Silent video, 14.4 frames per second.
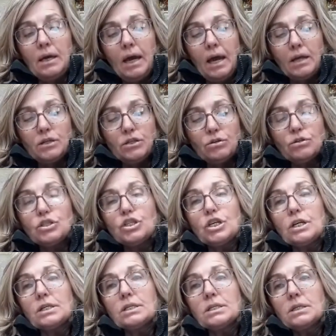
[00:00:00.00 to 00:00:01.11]
and you
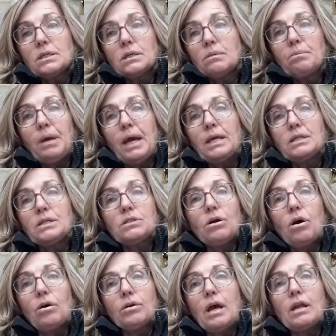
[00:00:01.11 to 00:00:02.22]
just paint it
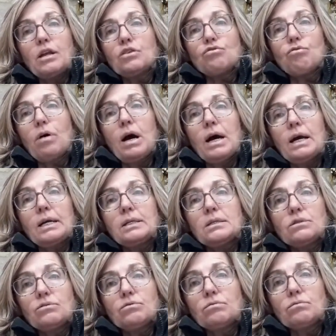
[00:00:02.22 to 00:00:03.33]
on and it dries